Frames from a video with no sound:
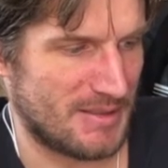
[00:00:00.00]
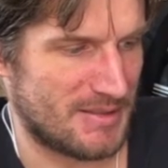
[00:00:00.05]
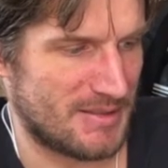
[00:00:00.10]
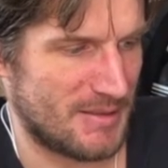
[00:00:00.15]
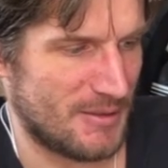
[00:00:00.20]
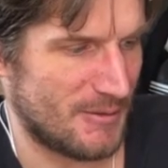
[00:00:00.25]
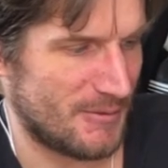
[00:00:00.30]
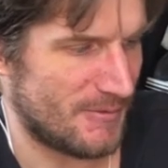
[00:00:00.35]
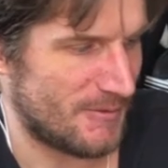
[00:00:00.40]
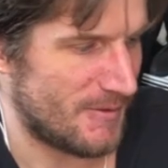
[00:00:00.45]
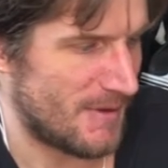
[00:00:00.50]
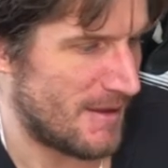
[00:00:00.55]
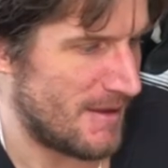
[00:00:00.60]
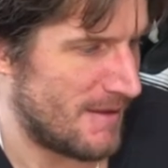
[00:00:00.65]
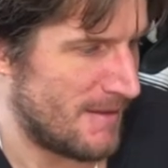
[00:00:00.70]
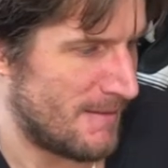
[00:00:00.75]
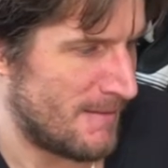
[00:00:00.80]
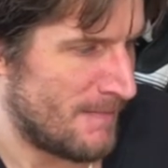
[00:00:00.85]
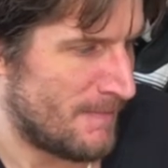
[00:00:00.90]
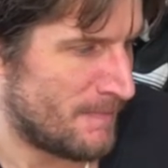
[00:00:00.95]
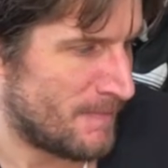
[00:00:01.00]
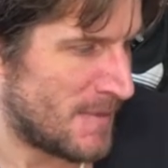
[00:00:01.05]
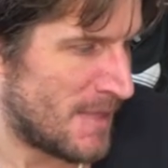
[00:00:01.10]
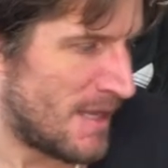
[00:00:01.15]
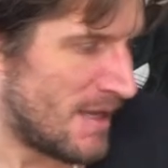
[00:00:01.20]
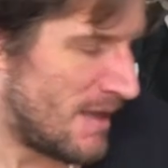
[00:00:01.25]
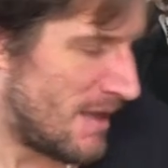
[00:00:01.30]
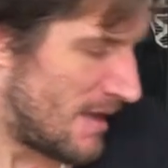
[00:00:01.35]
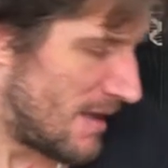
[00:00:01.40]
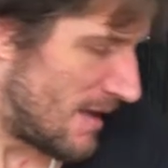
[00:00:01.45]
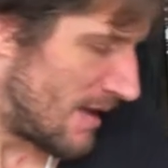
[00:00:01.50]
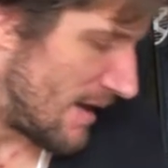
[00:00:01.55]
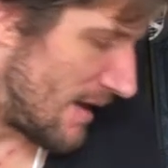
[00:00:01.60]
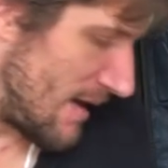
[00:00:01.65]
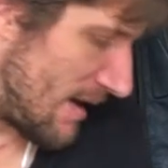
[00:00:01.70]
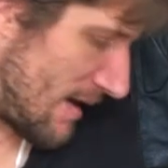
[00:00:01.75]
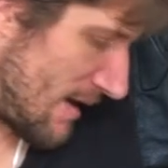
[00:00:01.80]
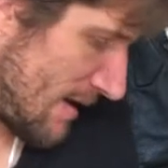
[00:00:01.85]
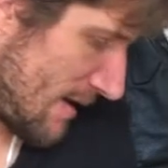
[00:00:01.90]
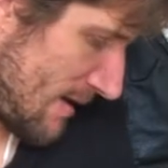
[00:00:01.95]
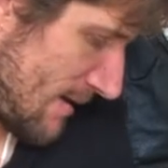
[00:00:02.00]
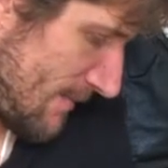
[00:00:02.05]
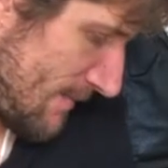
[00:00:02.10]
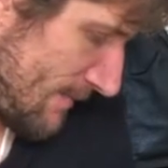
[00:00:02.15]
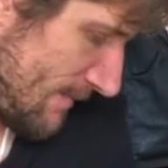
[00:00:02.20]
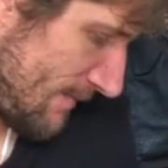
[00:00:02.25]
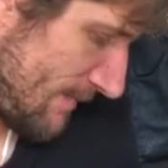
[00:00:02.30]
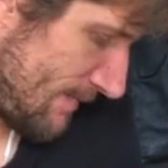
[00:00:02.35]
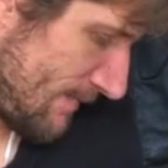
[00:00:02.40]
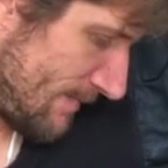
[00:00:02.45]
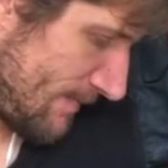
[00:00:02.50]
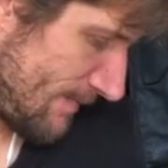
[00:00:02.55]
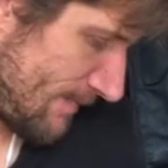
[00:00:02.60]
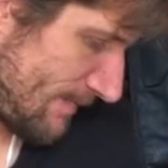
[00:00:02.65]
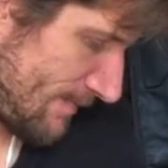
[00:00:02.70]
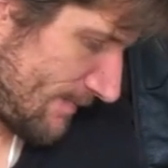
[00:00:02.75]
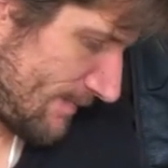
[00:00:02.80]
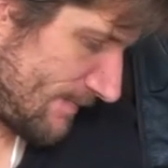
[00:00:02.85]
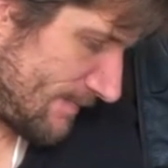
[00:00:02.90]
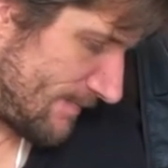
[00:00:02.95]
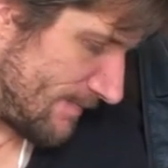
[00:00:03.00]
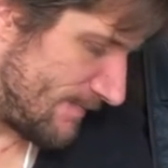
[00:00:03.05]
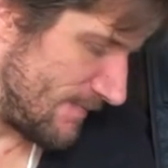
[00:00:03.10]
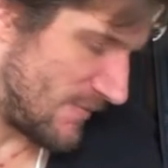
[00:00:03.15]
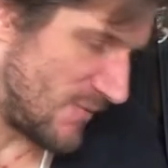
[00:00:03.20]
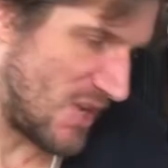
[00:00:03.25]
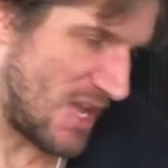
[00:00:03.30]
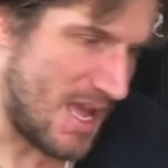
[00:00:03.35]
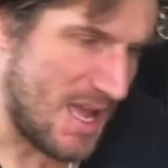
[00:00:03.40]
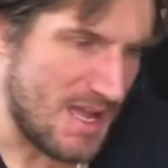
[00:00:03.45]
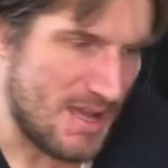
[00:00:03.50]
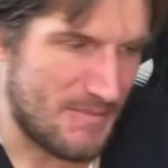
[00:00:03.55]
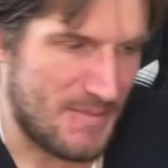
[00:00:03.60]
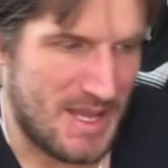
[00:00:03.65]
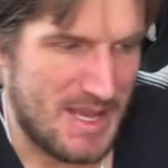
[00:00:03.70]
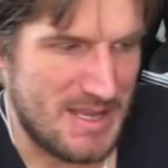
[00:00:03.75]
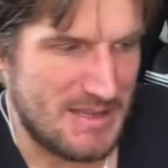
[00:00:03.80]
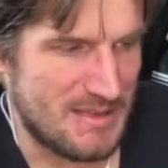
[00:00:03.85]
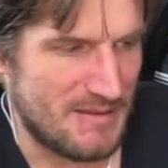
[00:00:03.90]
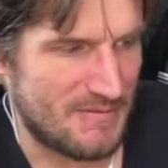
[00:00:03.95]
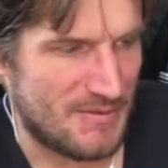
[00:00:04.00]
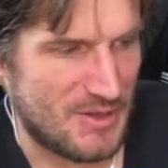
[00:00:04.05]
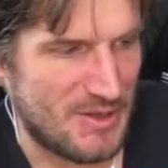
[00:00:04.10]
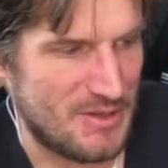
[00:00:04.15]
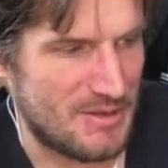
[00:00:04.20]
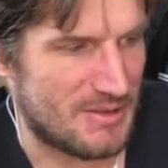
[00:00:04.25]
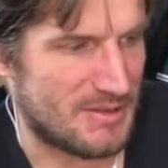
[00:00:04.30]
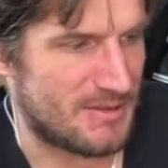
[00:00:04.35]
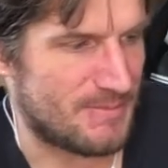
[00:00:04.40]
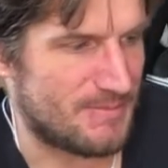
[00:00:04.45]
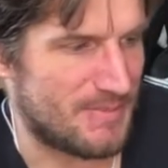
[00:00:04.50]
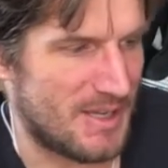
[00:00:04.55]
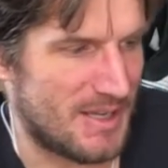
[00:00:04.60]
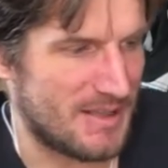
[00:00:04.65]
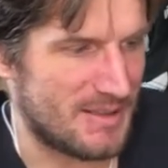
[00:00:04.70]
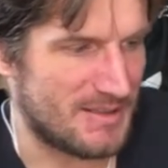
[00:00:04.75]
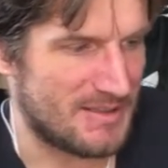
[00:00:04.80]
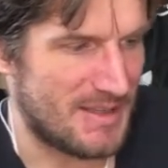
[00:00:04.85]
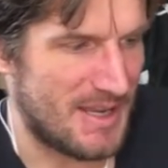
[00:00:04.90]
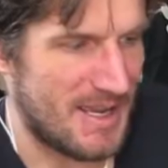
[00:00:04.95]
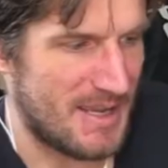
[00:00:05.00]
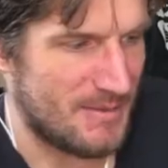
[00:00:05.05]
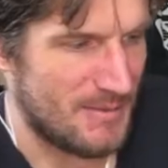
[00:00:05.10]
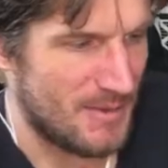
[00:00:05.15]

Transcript: itself. Yeah, ease of use. Like I say,